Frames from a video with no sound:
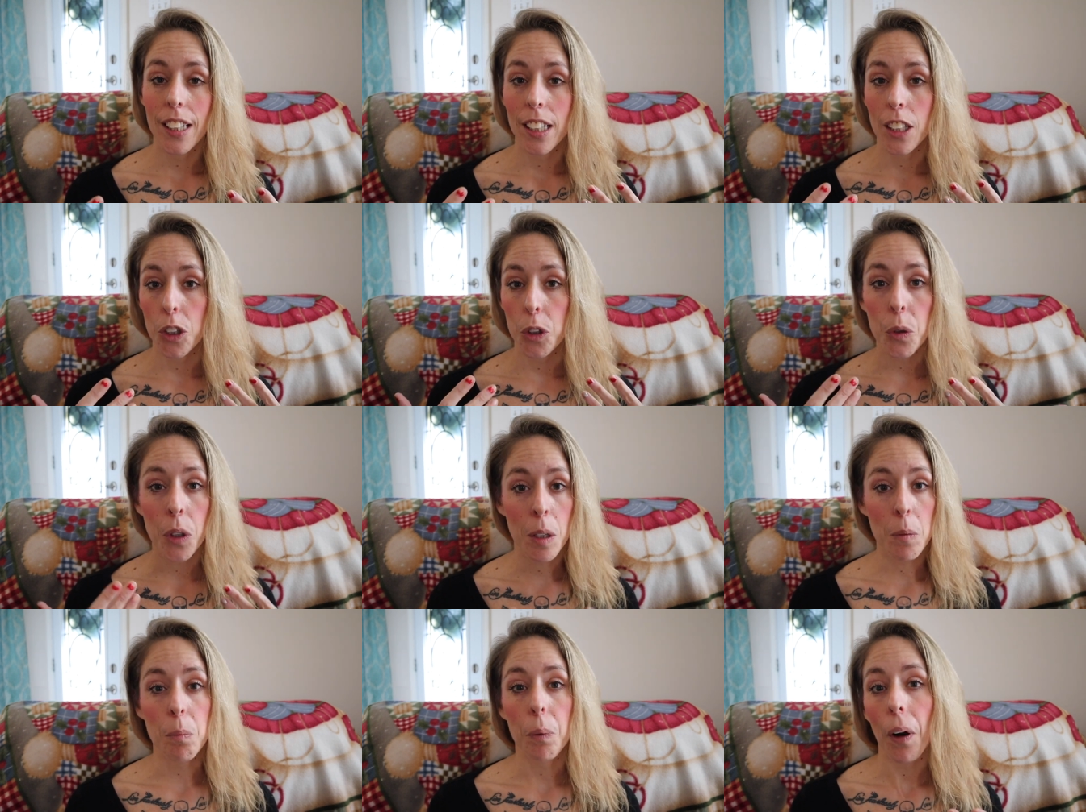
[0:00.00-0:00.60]
you
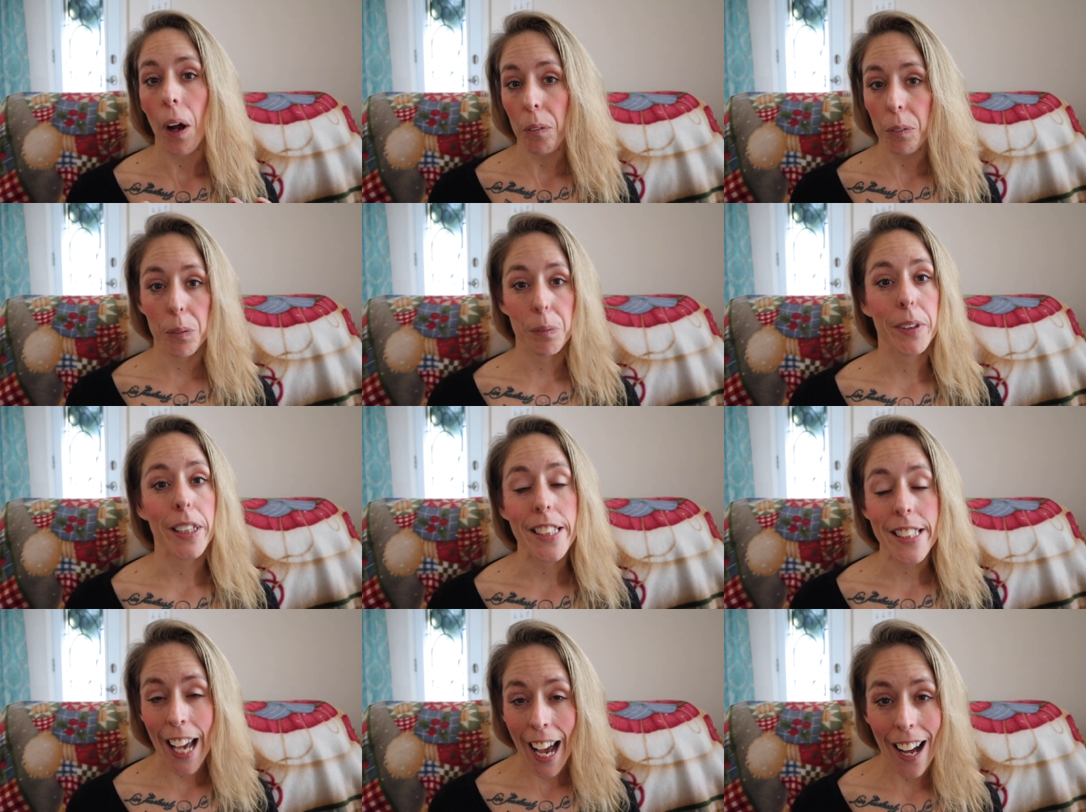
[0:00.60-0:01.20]
can
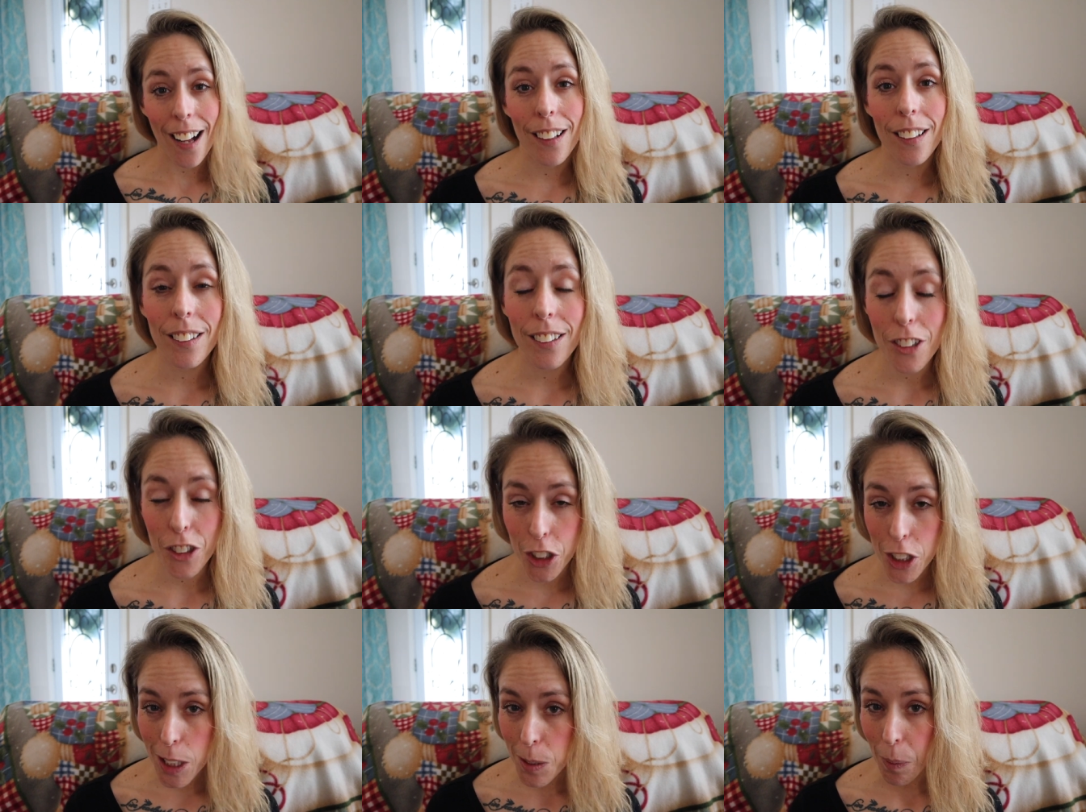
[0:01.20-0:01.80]
probably tell
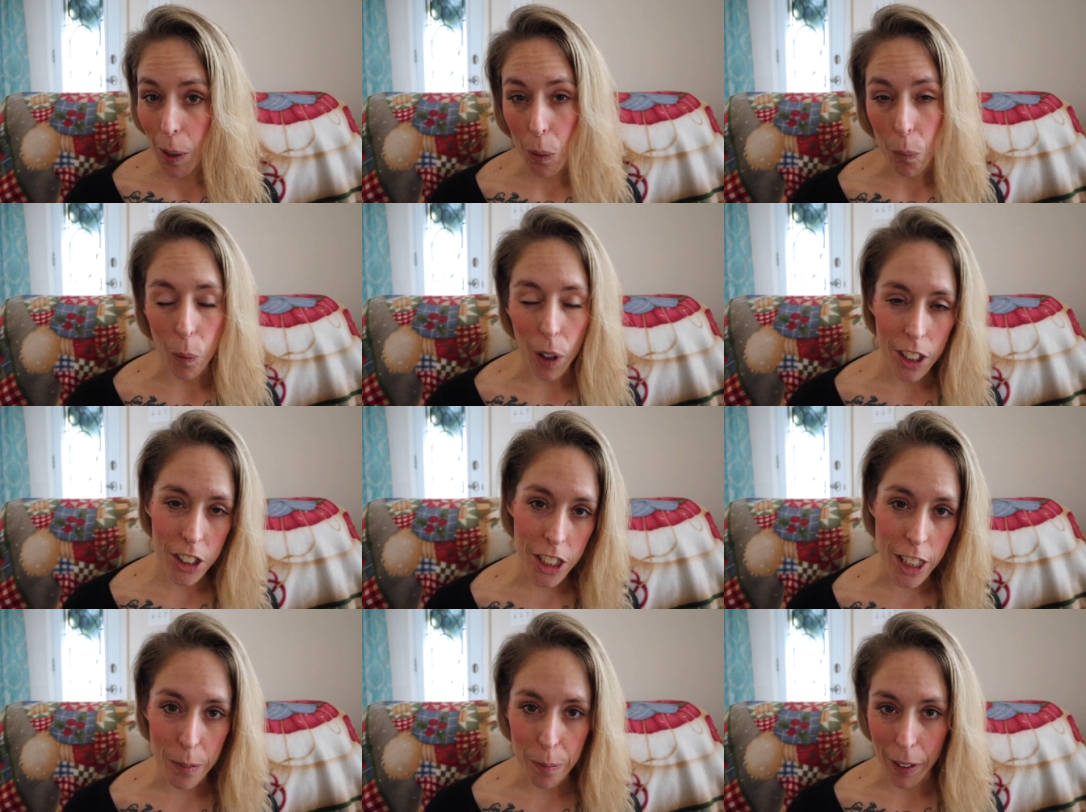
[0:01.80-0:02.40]
just by
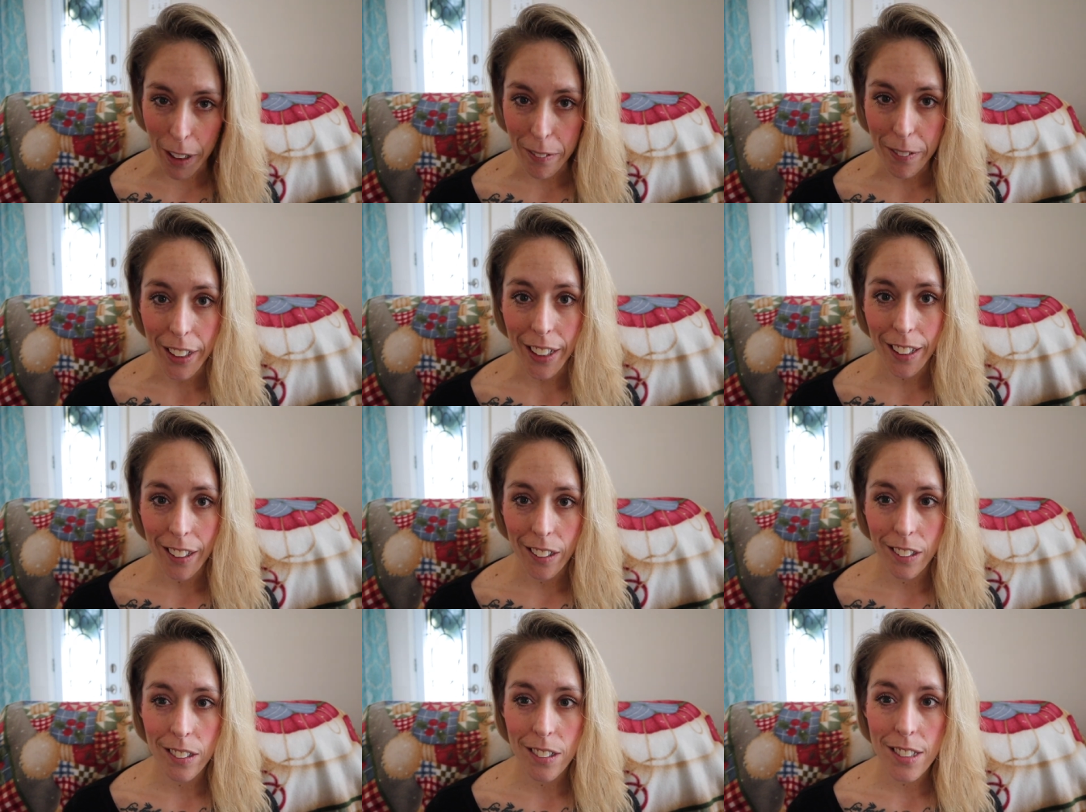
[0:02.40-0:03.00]
watching my
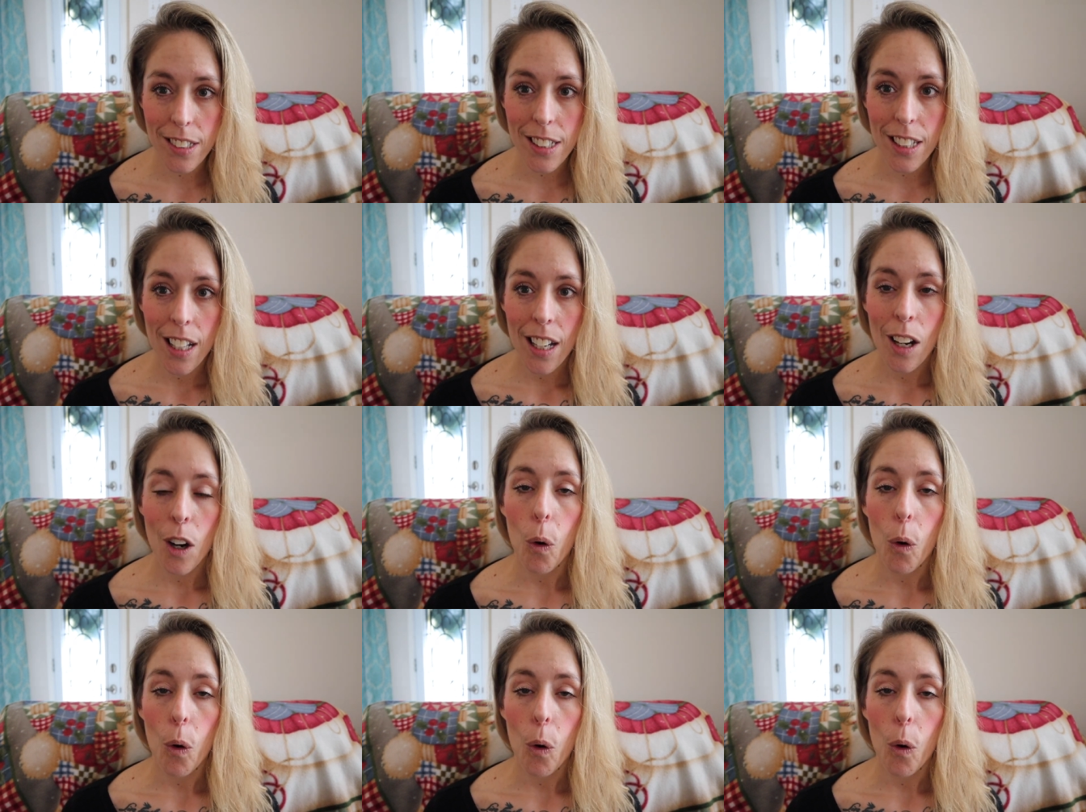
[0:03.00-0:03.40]
videos